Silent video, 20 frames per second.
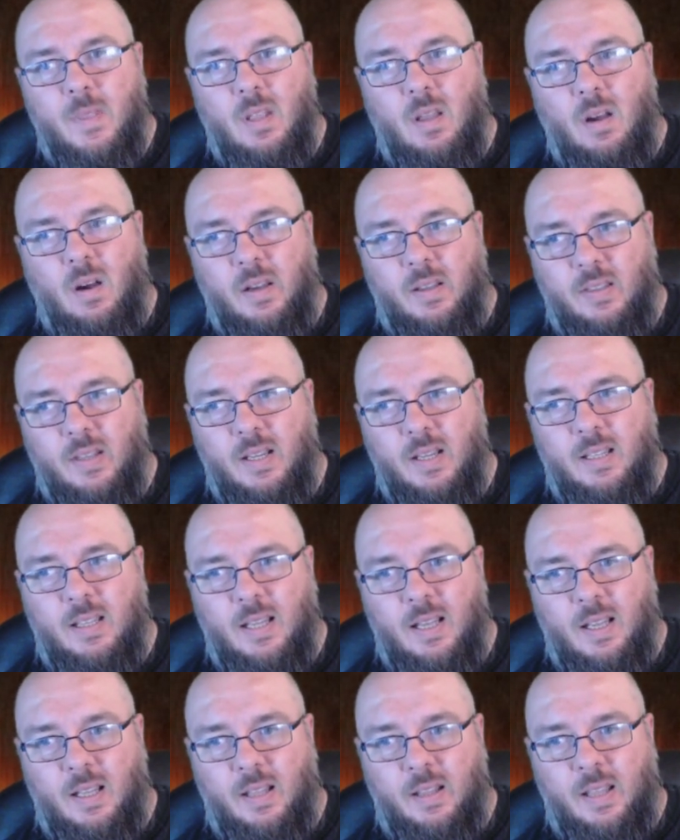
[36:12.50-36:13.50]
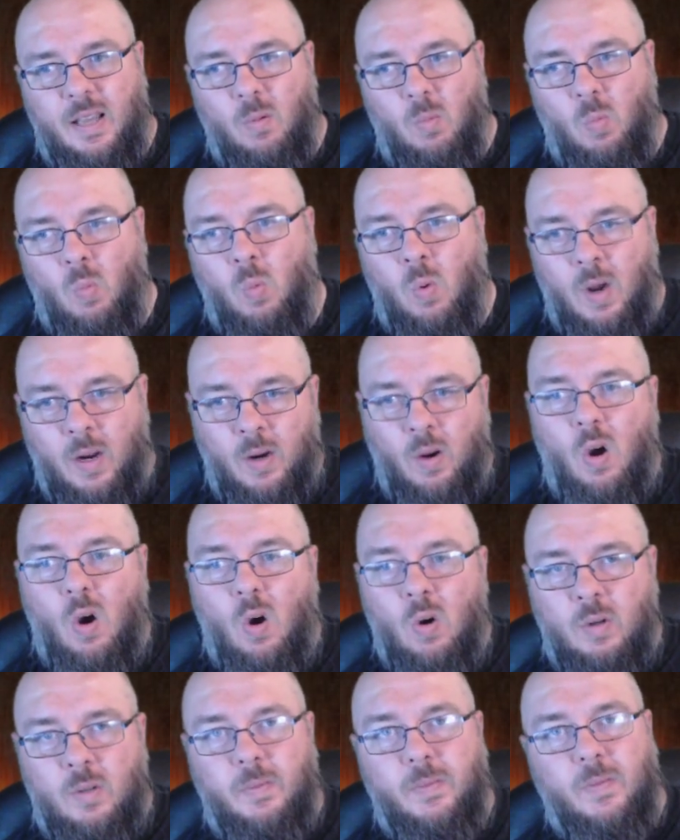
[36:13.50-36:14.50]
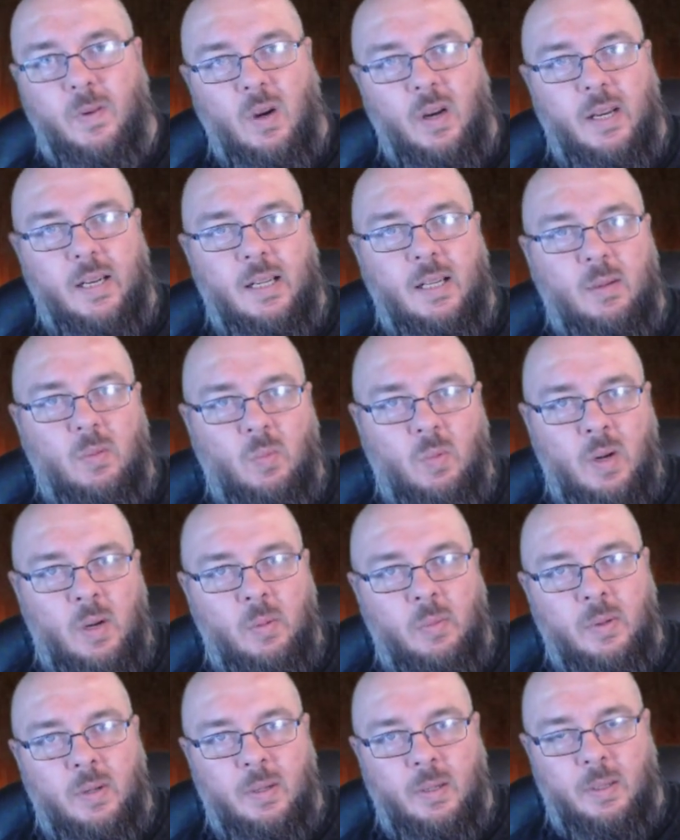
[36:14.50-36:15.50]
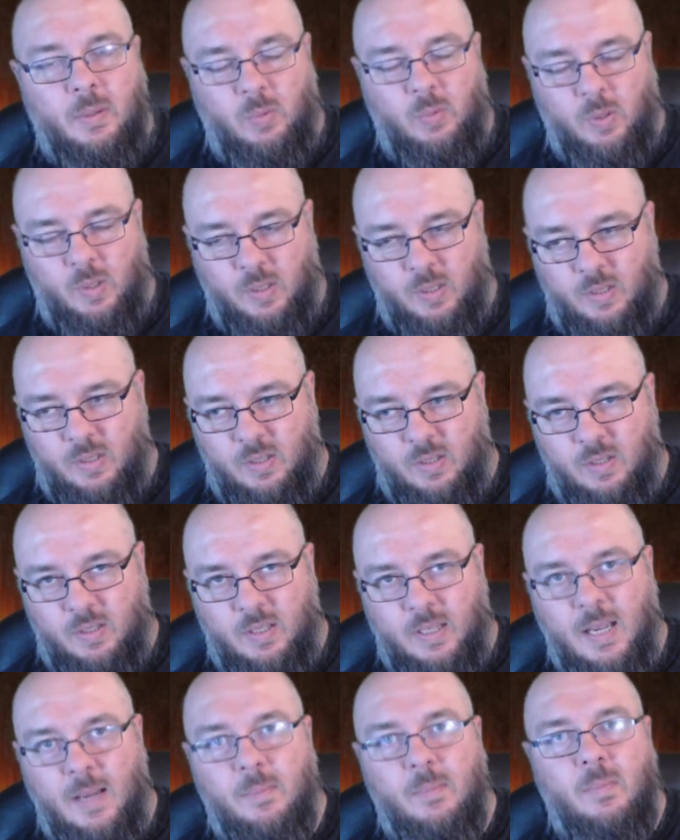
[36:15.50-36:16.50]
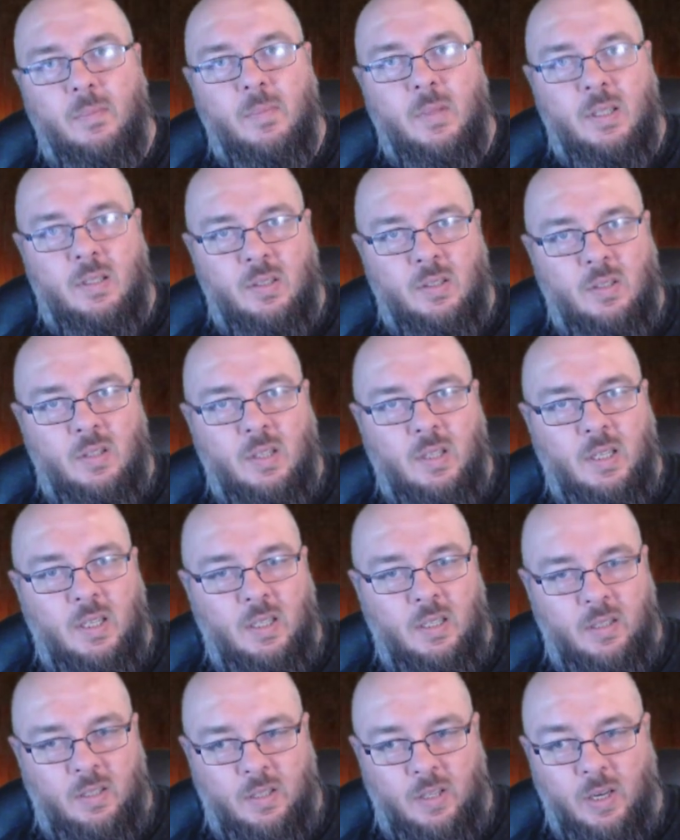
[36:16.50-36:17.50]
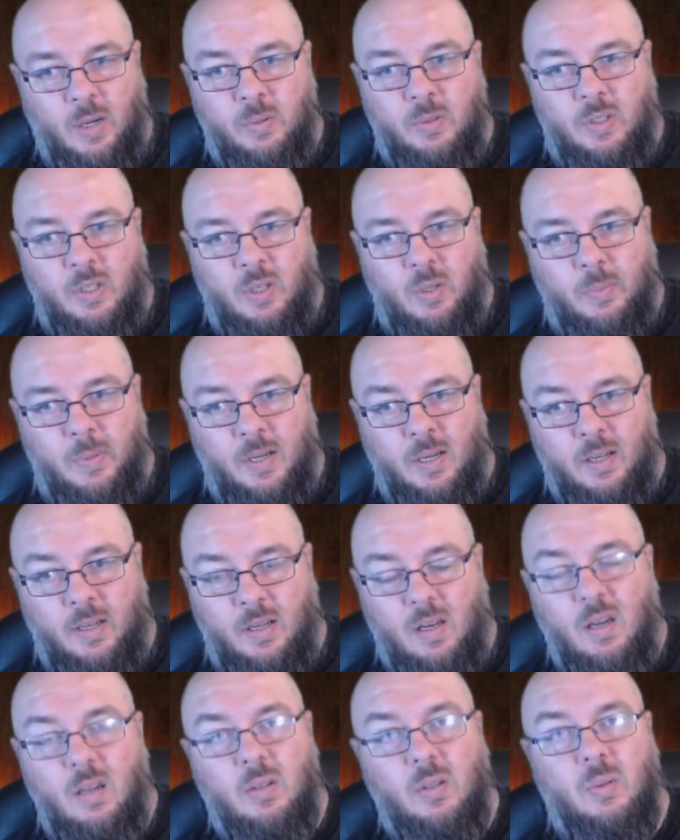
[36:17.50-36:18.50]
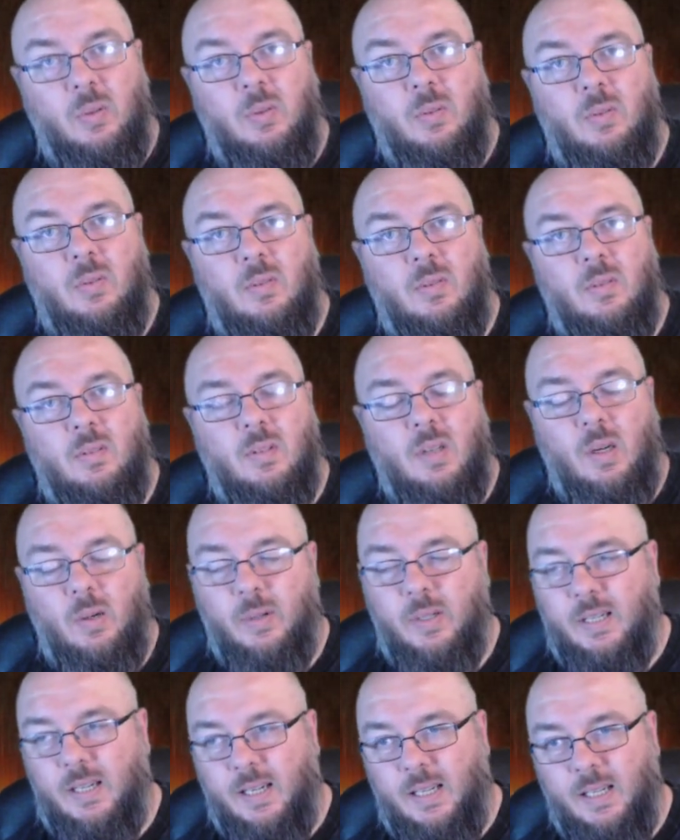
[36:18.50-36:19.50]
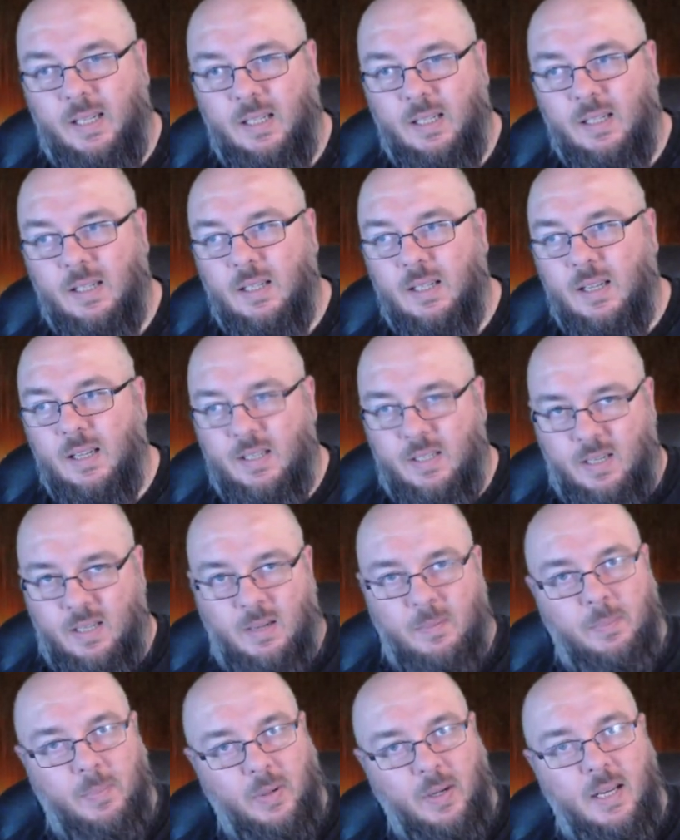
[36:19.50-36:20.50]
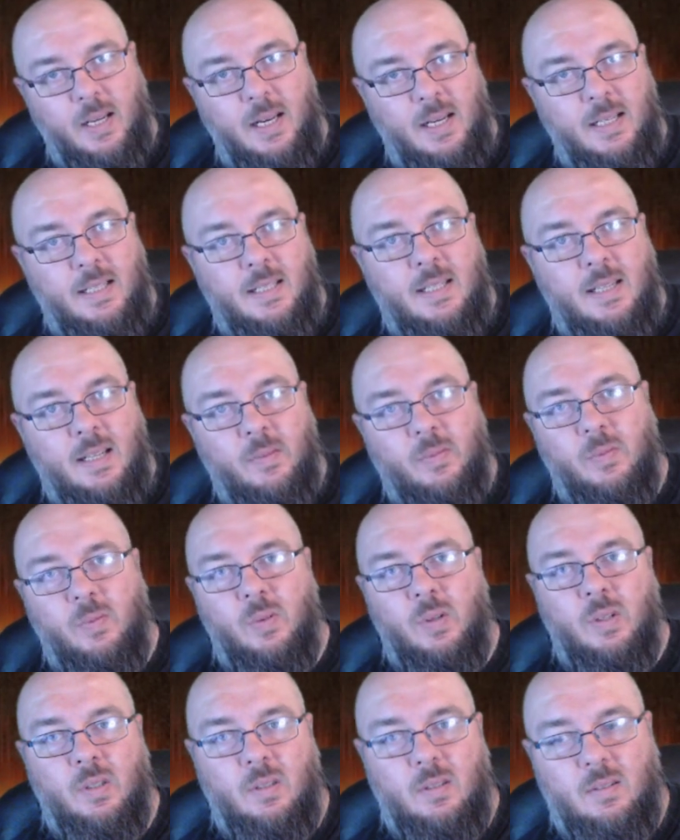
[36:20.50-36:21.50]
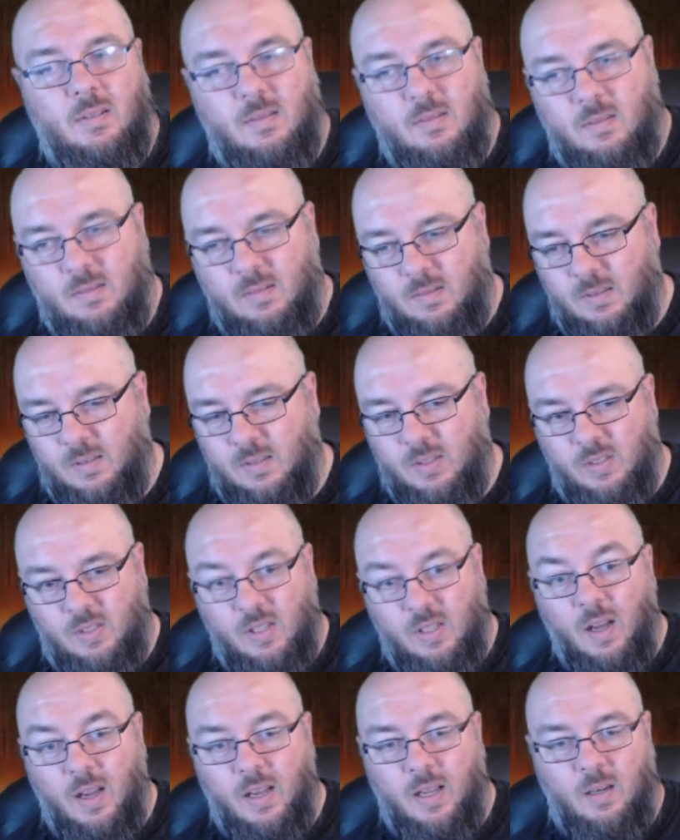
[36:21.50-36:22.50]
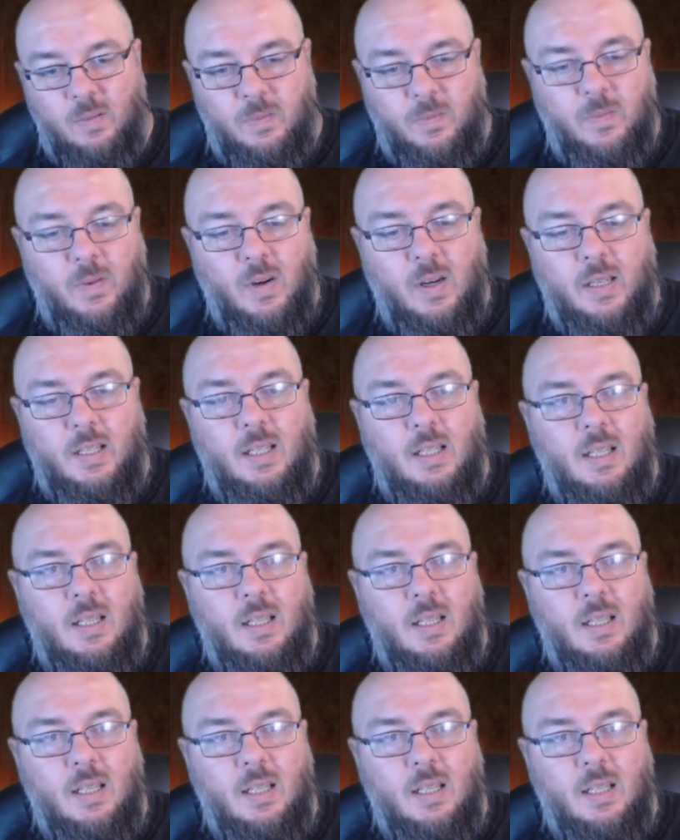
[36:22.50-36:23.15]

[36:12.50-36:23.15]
I think that that one odd fight where it was, yep, this is the Jotun, it would be like, oh, oh, okay, it's a completely different style of fight,